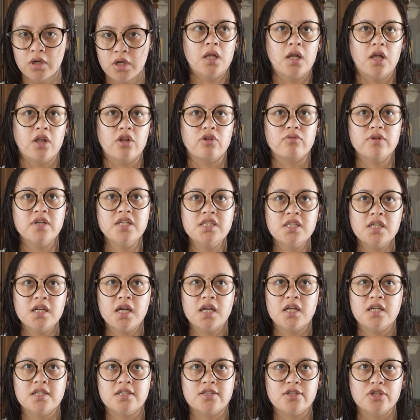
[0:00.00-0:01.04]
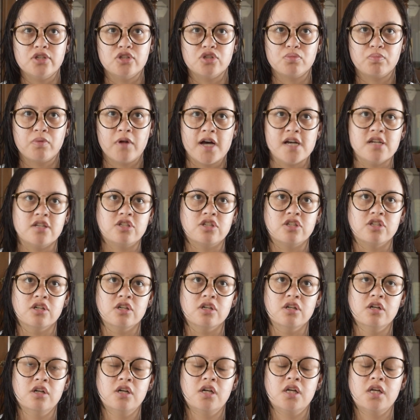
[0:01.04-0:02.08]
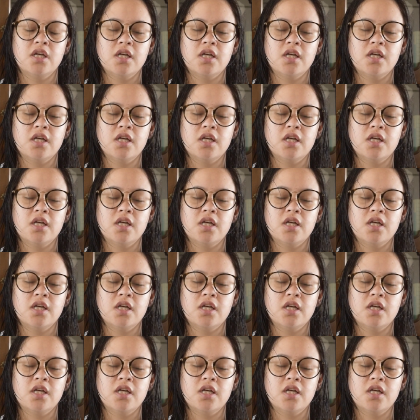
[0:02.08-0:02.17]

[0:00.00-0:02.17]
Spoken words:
Now the reason I need to use plaster